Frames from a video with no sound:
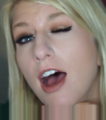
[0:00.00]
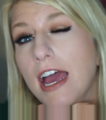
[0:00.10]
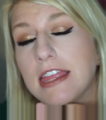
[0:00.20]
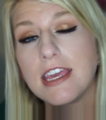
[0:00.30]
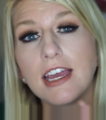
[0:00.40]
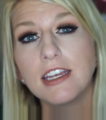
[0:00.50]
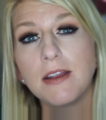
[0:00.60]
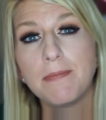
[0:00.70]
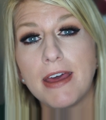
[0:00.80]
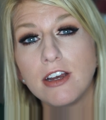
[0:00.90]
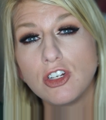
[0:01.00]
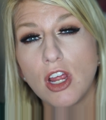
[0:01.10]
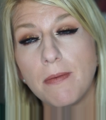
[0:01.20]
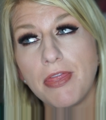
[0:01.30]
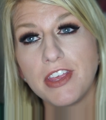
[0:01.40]
I think I did a better
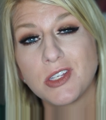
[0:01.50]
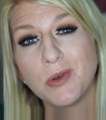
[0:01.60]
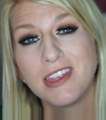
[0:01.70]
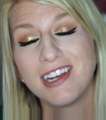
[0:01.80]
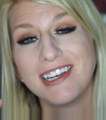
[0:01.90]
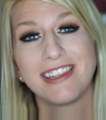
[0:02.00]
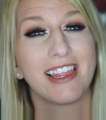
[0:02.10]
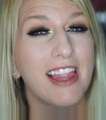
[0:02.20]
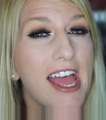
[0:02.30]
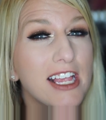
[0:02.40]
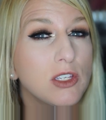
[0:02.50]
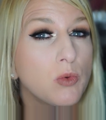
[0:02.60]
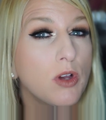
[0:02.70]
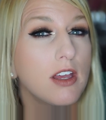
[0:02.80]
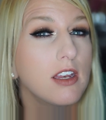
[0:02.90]
job at this one than I did the last
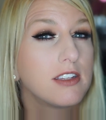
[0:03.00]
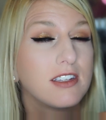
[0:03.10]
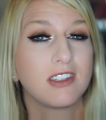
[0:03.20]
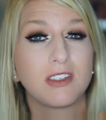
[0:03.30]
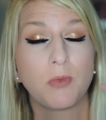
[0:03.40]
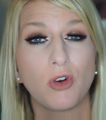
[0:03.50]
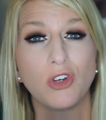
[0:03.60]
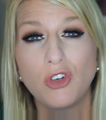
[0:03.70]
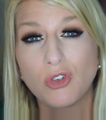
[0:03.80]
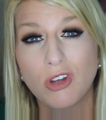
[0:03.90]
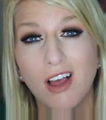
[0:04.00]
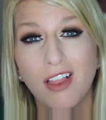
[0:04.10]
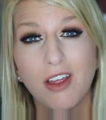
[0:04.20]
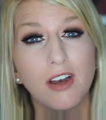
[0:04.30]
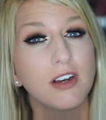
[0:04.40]
one, since it's more neutral
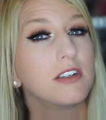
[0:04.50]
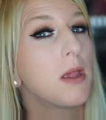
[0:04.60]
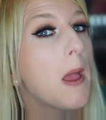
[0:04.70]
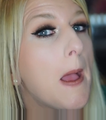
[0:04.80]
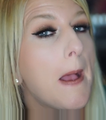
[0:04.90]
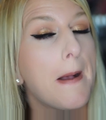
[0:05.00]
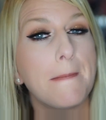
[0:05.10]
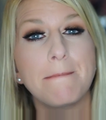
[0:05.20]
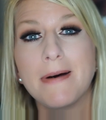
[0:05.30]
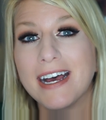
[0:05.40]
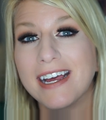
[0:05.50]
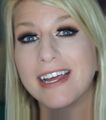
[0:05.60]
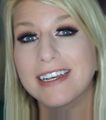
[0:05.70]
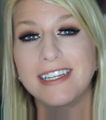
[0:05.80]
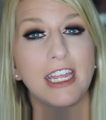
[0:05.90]
colors.
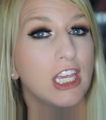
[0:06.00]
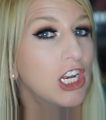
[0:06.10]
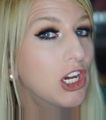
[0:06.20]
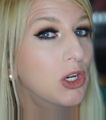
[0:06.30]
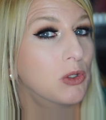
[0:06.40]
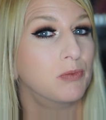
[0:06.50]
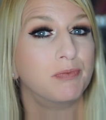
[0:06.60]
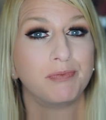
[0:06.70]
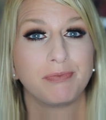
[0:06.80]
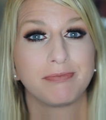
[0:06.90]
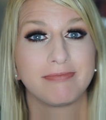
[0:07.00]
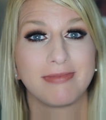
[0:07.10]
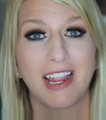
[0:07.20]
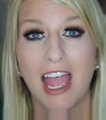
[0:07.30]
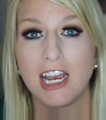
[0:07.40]
But, you know,
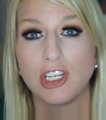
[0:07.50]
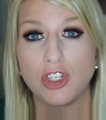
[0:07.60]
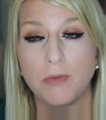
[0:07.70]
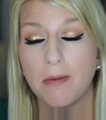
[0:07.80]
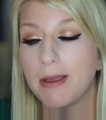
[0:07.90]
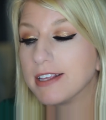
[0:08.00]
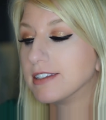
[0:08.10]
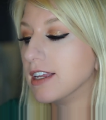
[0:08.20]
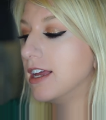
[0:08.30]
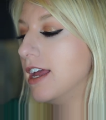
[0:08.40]
I just do my best.